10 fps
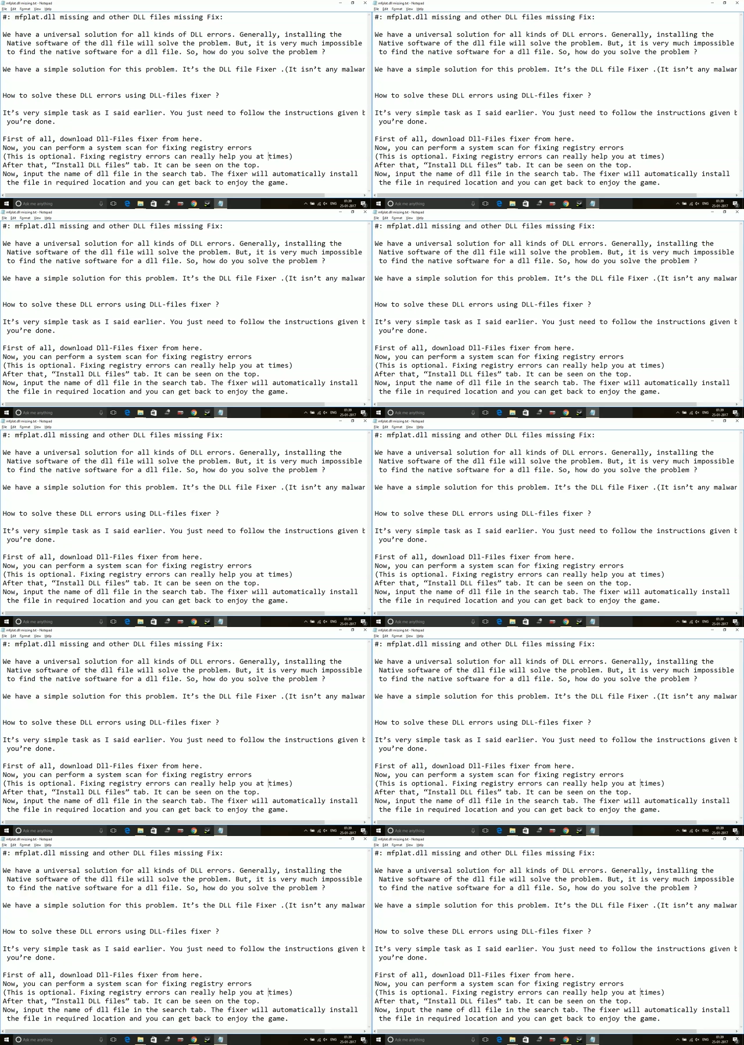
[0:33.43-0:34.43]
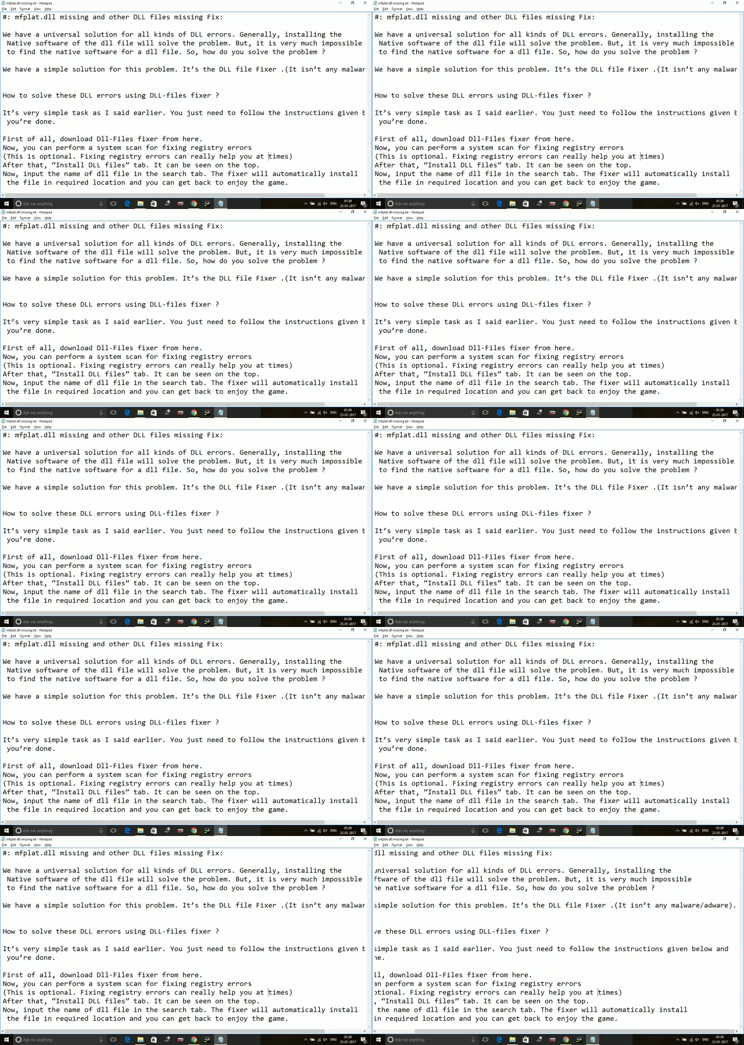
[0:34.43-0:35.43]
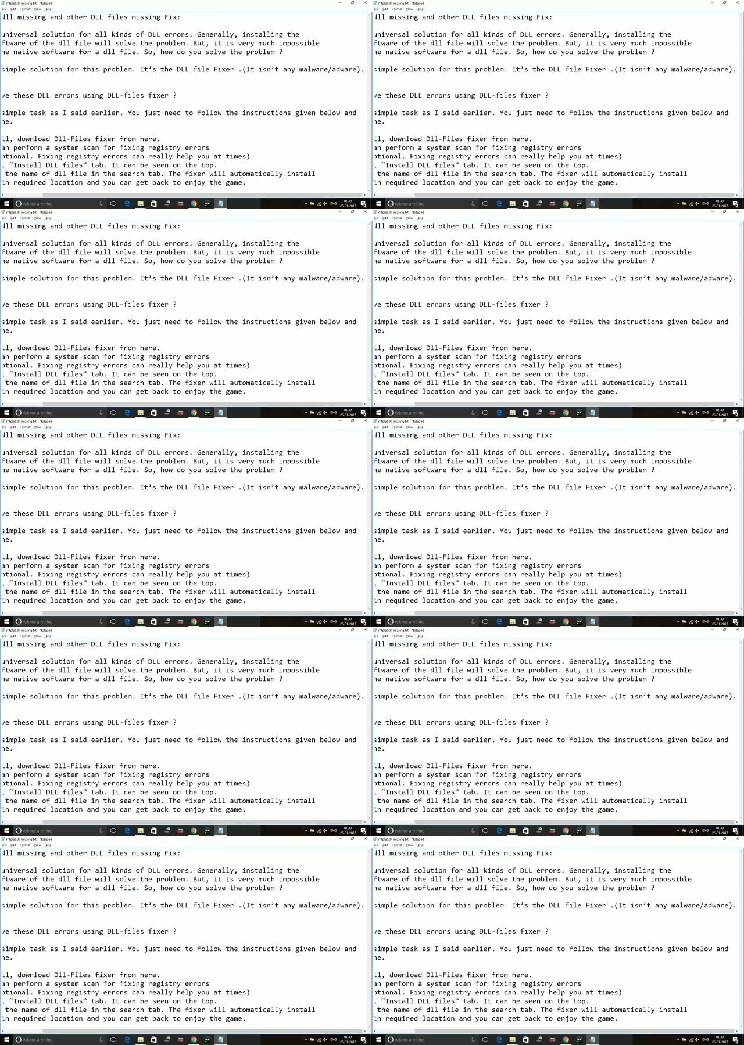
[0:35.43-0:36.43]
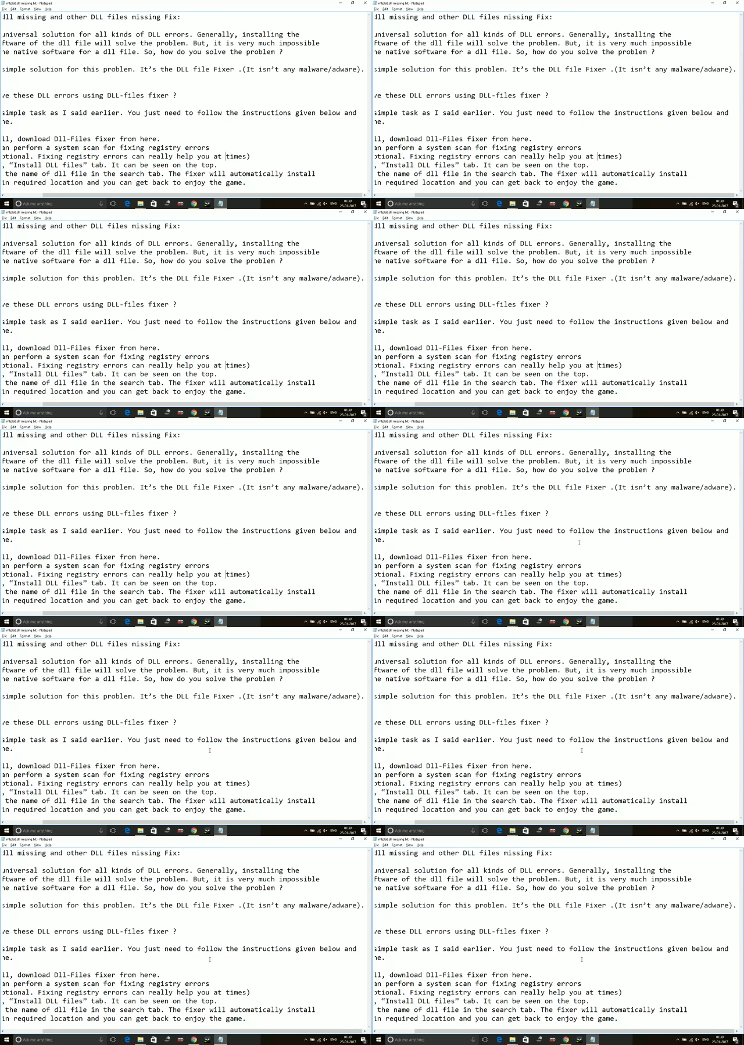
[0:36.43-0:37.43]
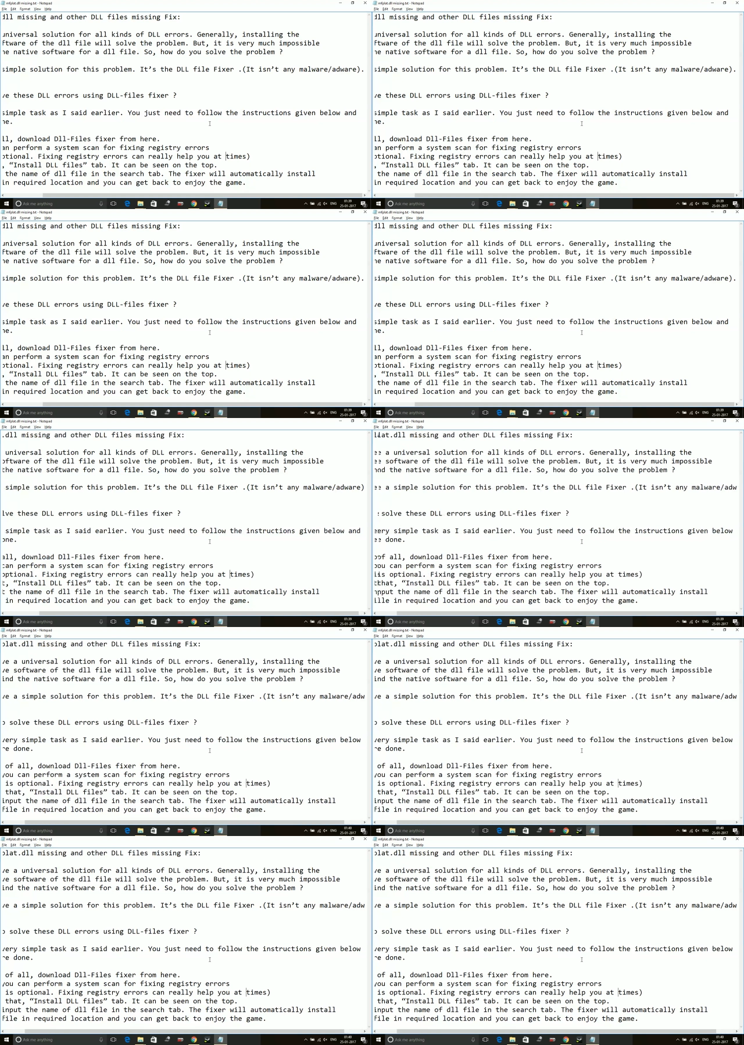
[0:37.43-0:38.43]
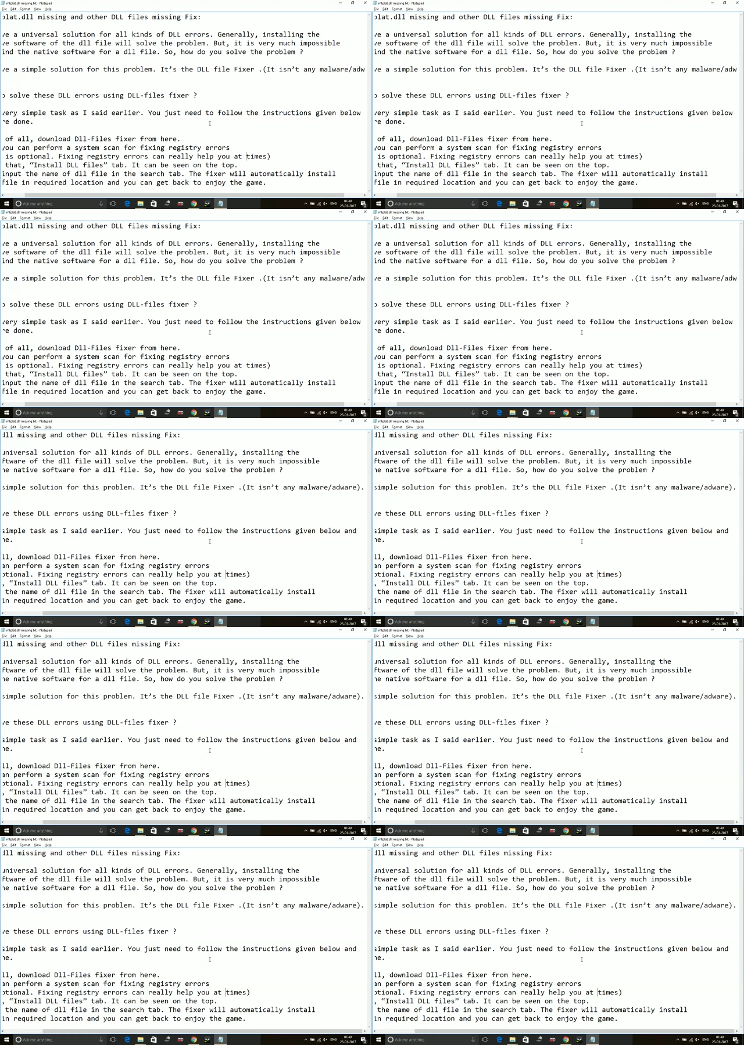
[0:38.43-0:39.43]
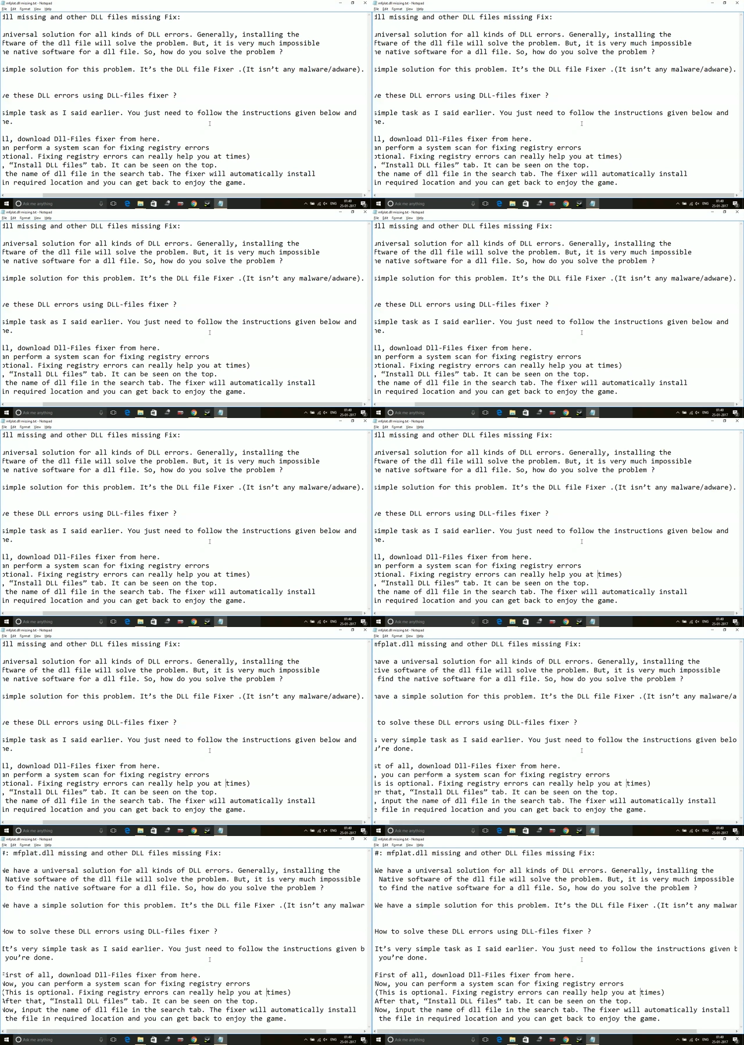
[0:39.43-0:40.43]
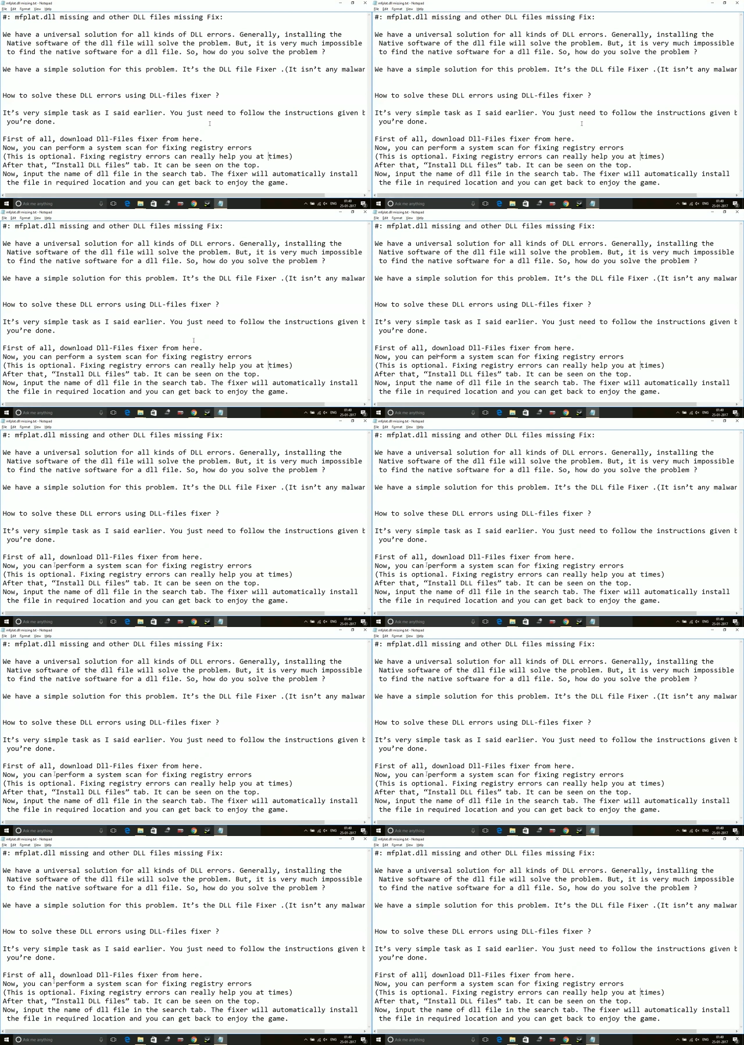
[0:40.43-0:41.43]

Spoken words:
No face is visible, so there are no lips to read.